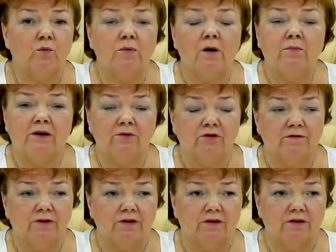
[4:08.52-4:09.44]
Now you
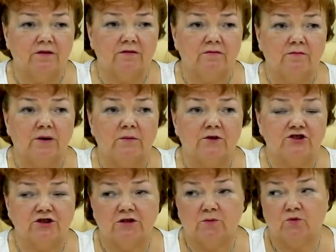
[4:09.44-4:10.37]
know which sewing
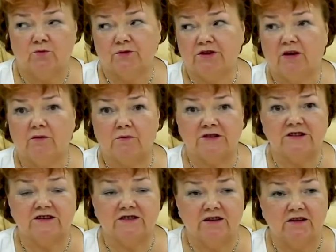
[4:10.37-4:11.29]
machines and
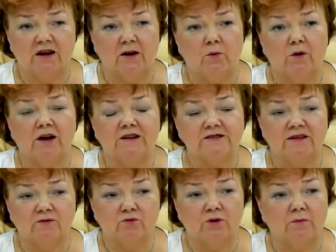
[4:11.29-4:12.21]
overlockers we use in my
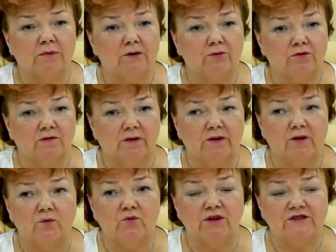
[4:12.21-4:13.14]
fashion house
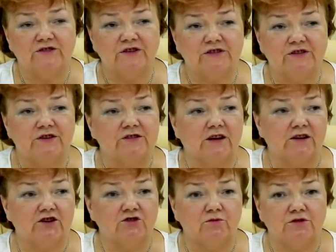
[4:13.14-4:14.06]
and what we use
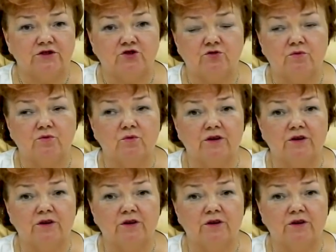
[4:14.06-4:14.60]
them for.